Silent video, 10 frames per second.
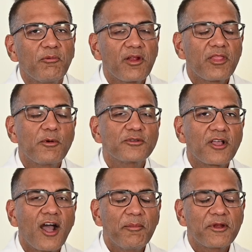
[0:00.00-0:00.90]
One of the most
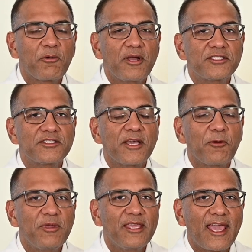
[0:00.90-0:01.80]
common questions that
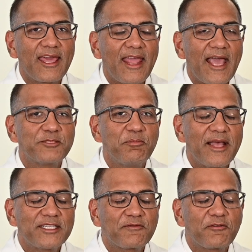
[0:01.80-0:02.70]
we get as
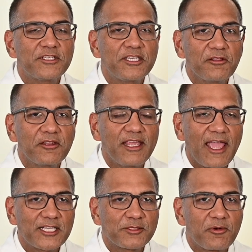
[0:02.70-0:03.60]
men's fertility
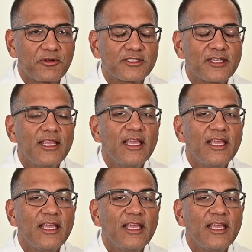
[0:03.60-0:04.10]
experts